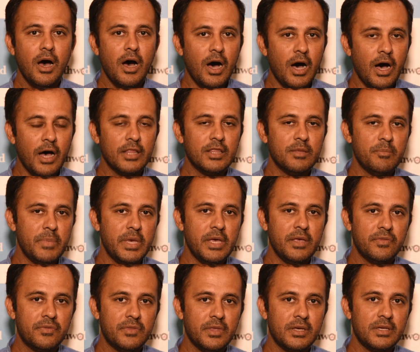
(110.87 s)
are the
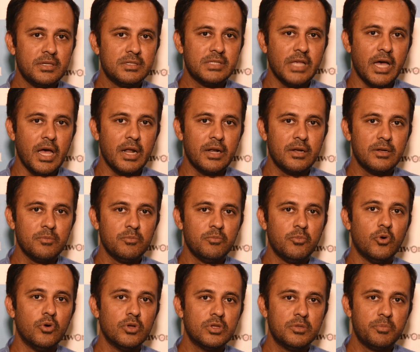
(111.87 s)
main things that
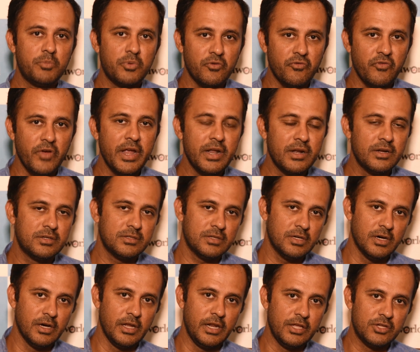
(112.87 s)
both prevent
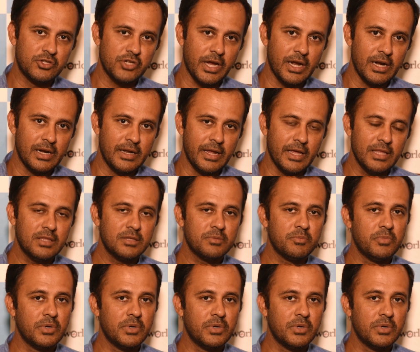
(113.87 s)
early child death,